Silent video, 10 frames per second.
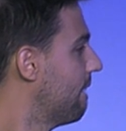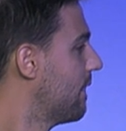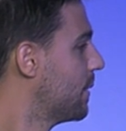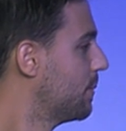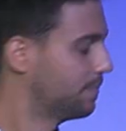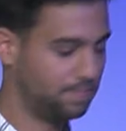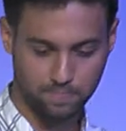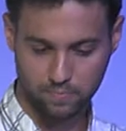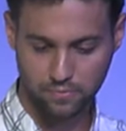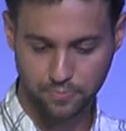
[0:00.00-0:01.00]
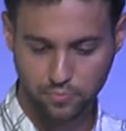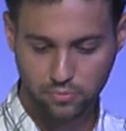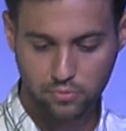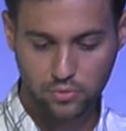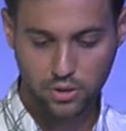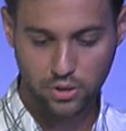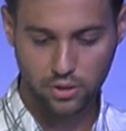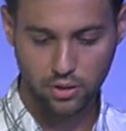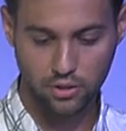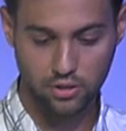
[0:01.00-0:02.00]
Duration zero. So
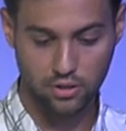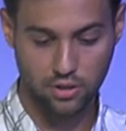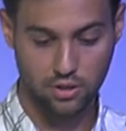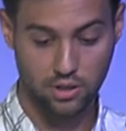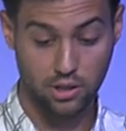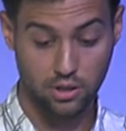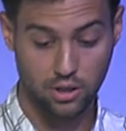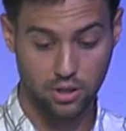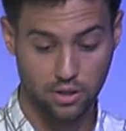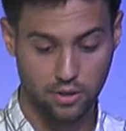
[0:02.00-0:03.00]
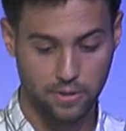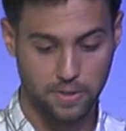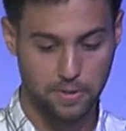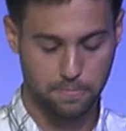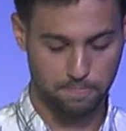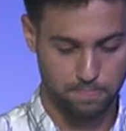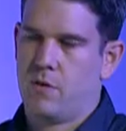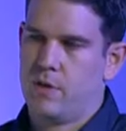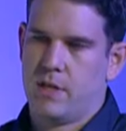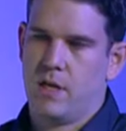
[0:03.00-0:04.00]
that's the first argument of
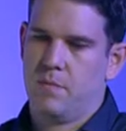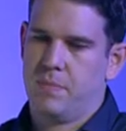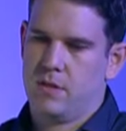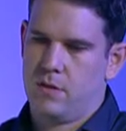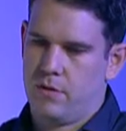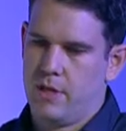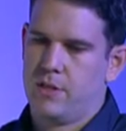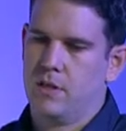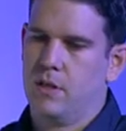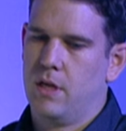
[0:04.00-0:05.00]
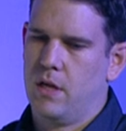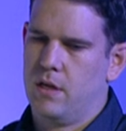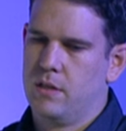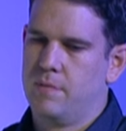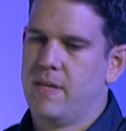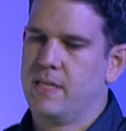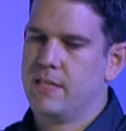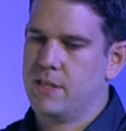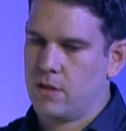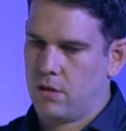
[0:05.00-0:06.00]
jQuery slide up is the duration. Yes. And passing
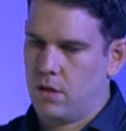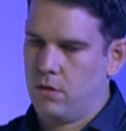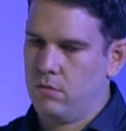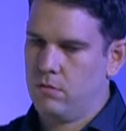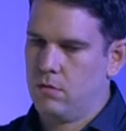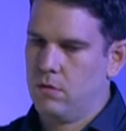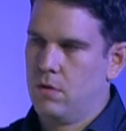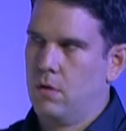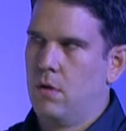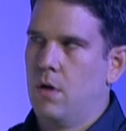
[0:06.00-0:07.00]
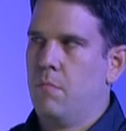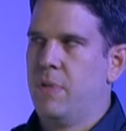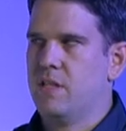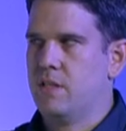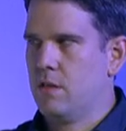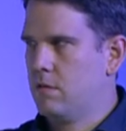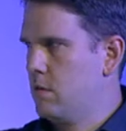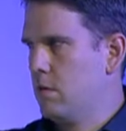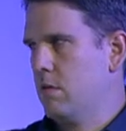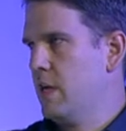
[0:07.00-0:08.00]
in zero. Zero. But it's
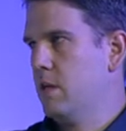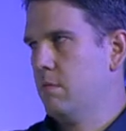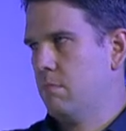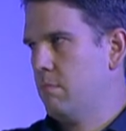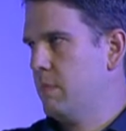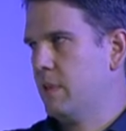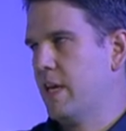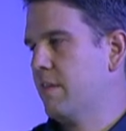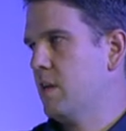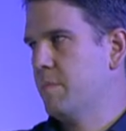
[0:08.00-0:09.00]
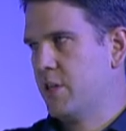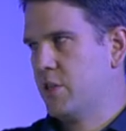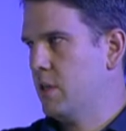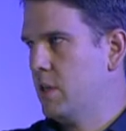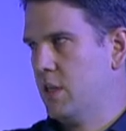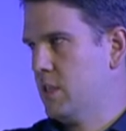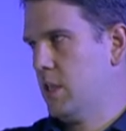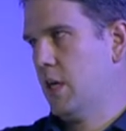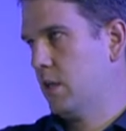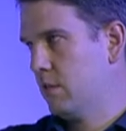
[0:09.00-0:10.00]
zero and a length animation is
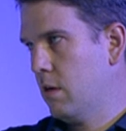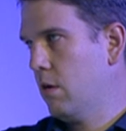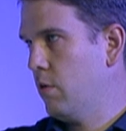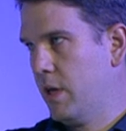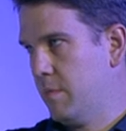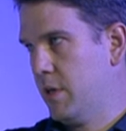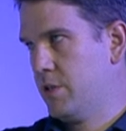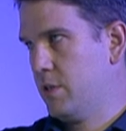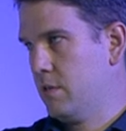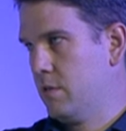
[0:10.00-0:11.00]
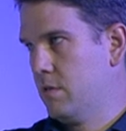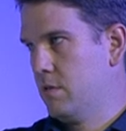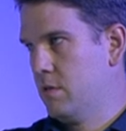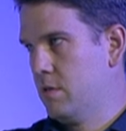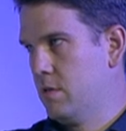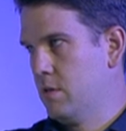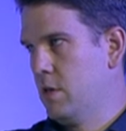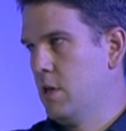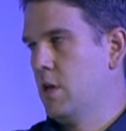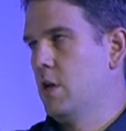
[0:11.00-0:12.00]
like no animation. It's like display none.
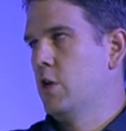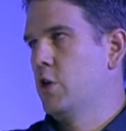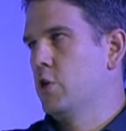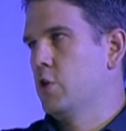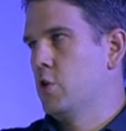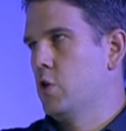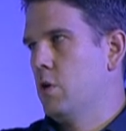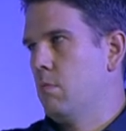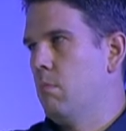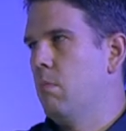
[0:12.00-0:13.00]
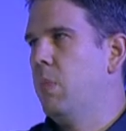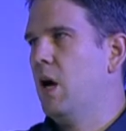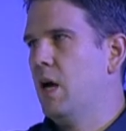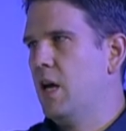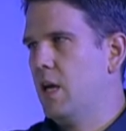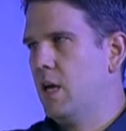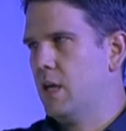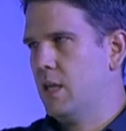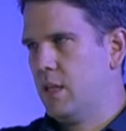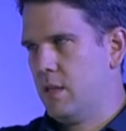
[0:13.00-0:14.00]

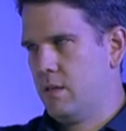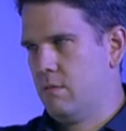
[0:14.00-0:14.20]
But.